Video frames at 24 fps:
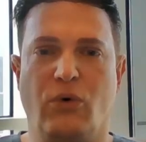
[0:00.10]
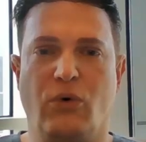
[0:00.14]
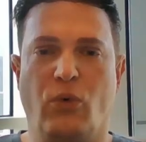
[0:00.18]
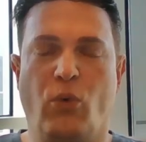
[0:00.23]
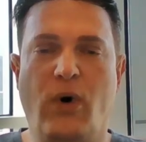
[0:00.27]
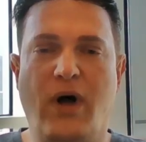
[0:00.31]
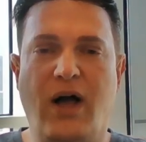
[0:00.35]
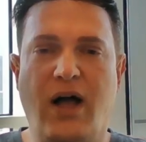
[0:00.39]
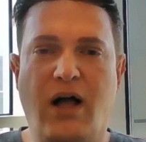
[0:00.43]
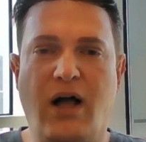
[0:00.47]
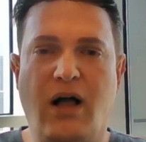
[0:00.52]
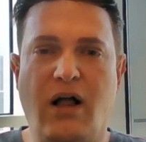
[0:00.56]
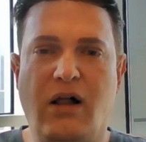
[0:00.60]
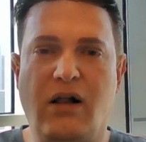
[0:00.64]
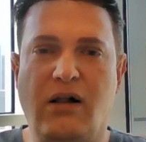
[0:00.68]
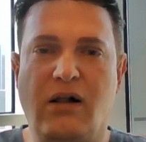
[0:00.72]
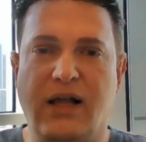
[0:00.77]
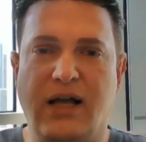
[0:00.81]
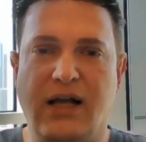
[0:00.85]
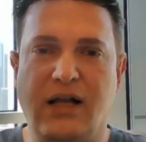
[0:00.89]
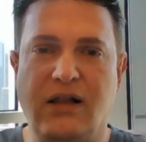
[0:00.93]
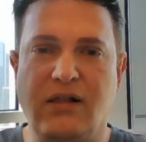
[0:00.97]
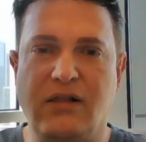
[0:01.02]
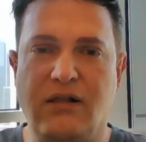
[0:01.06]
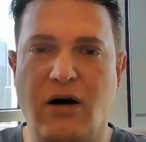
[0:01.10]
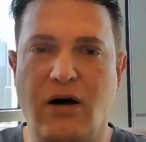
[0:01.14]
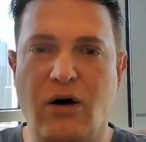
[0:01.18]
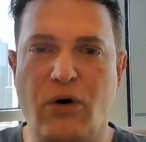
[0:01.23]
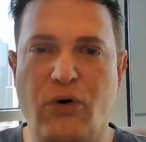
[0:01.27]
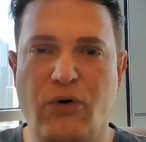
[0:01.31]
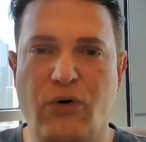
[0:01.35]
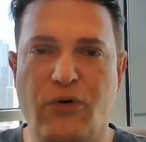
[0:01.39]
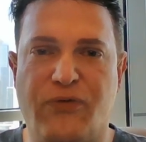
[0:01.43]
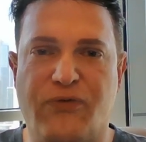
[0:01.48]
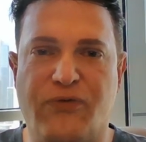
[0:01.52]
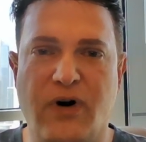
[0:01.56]
Well,
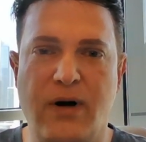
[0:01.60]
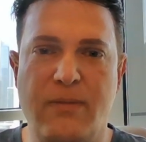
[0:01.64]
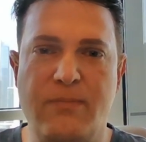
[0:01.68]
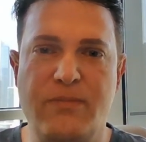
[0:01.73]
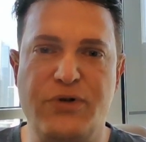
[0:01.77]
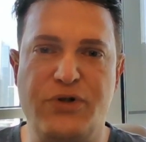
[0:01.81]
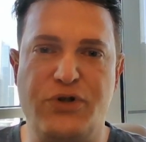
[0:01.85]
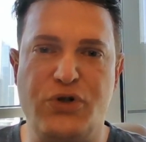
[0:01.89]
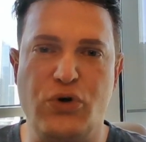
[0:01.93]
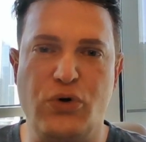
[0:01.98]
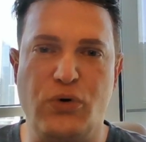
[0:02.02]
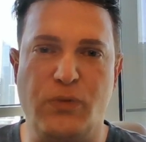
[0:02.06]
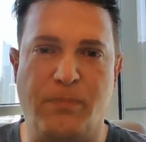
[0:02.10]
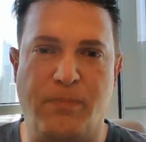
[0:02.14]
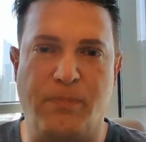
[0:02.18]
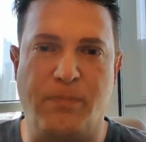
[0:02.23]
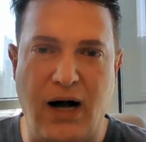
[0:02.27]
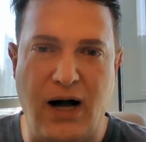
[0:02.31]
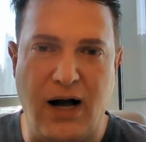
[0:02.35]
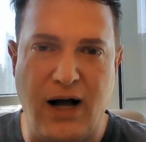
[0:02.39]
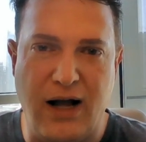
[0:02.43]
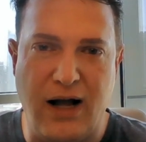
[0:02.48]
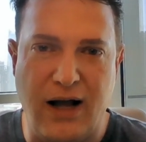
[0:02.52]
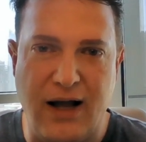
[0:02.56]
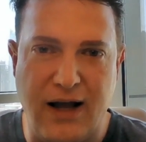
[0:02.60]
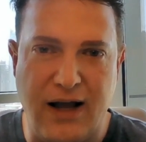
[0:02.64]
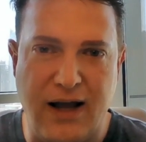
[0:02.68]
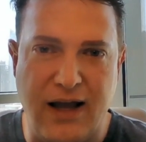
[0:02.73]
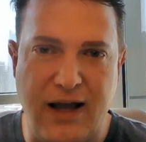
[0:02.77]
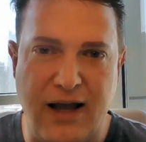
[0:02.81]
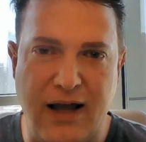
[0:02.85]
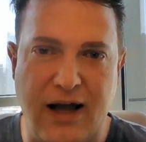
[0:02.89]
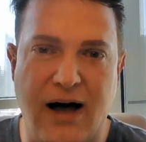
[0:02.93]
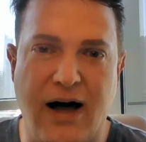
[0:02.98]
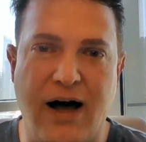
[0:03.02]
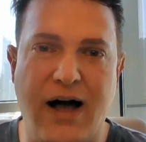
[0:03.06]
hello from
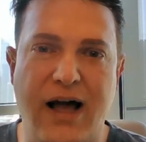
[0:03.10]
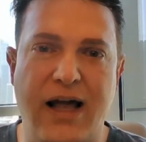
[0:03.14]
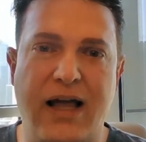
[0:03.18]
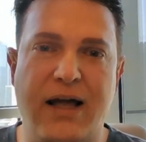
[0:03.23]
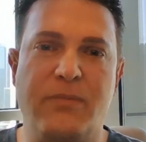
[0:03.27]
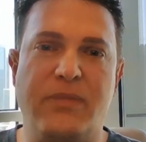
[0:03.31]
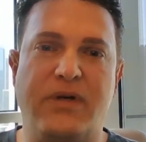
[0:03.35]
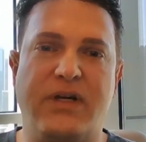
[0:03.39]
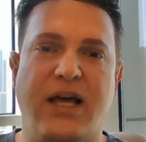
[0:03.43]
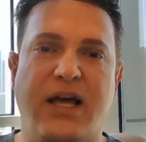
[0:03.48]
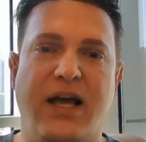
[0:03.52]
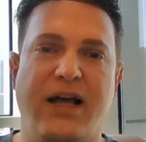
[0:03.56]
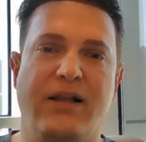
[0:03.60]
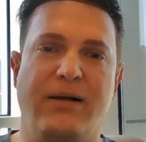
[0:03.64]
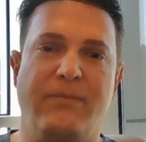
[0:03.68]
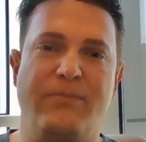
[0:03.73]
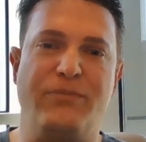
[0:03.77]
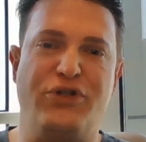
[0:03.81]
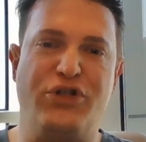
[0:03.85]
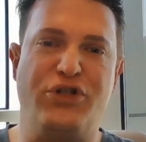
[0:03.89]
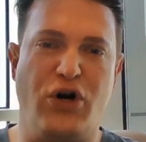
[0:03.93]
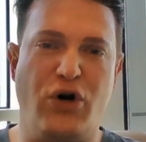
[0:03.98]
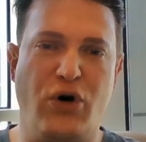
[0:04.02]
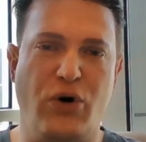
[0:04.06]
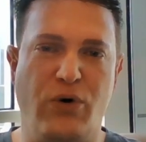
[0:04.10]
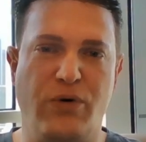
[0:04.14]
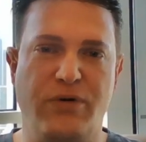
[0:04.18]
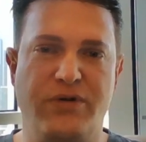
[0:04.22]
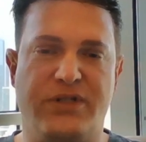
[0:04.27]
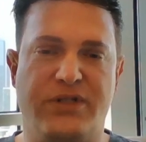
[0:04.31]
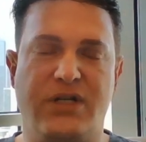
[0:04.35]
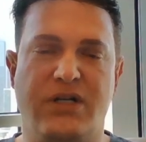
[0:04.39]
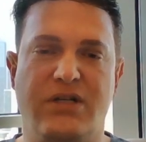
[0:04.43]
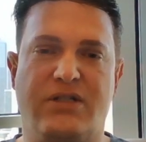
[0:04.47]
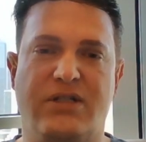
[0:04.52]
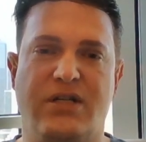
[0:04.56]
Dubai. I am Caleb
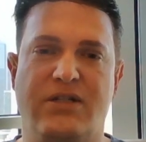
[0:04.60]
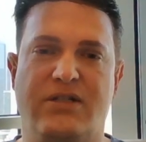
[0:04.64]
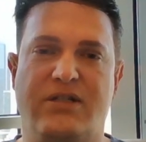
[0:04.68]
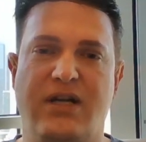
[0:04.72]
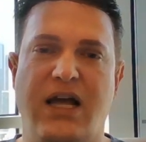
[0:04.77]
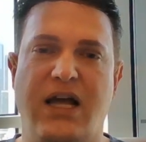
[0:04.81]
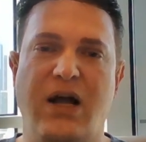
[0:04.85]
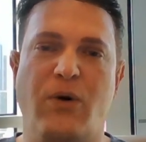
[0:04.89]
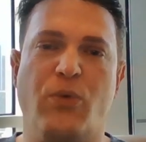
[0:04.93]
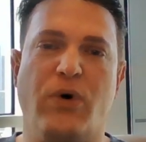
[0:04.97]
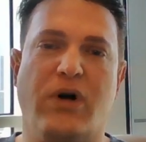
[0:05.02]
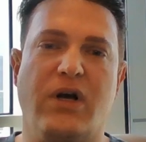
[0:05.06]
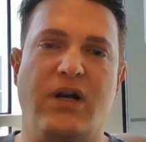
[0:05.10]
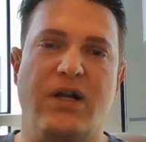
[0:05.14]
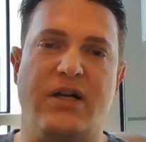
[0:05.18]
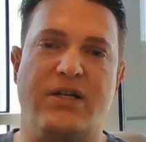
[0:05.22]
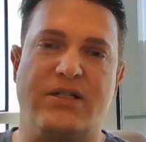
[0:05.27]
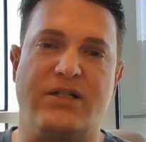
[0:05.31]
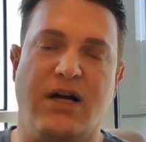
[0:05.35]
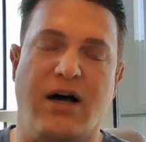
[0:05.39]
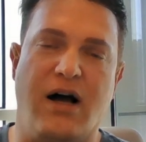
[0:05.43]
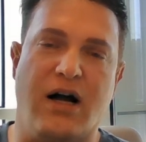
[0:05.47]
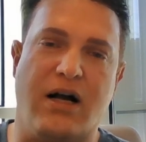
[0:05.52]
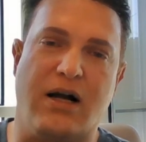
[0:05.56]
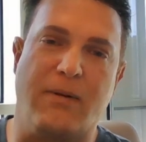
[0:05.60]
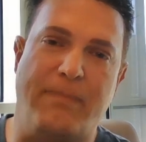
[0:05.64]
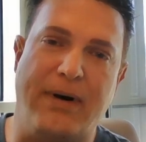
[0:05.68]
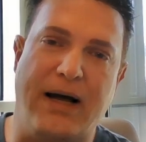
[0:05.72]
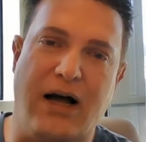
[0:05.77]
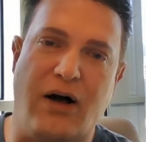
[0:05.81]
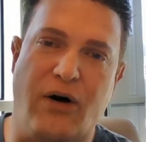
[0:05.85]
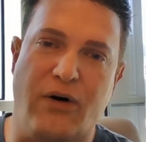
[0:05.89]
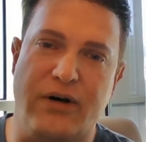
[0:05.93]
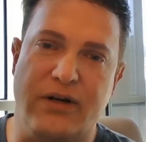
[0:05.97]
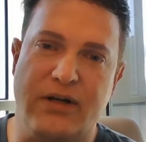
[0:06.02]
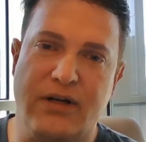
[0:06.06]
Jones, and today we're going to talk
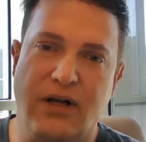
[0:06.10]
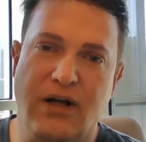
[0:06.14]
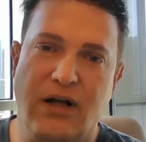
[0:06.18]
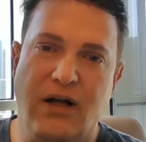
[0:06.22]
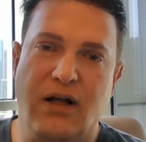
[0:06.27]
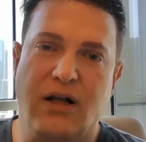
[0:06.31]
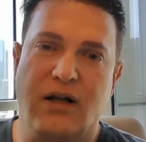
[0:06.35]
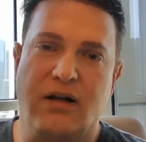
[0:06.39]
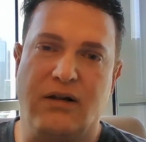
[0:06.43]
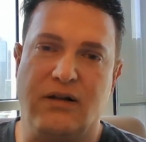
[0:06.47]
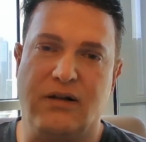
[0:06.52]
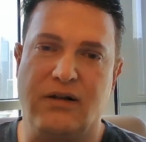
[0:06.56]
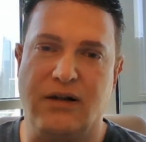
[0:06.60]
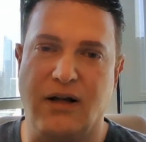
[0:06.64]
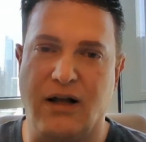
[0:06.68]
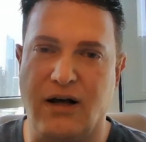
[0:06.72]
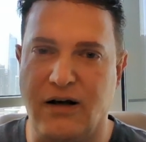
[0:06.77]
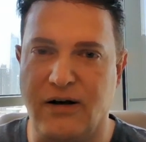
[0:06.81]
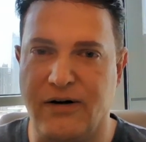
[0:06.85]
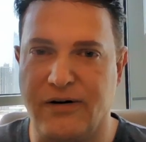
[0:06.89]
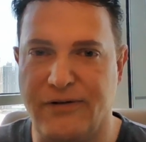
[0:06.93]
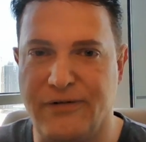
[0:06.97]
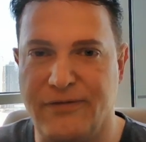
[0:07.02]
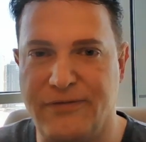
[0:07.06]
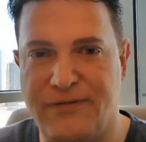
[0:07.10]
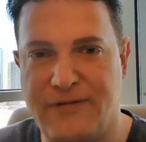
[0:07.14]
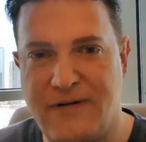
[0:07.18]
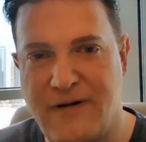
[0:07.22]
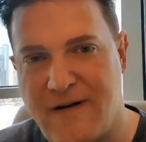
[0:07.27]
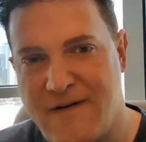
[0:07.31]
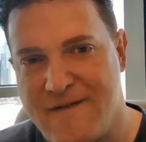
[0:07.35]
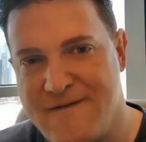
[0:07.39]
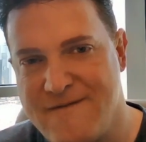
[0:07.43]
about love.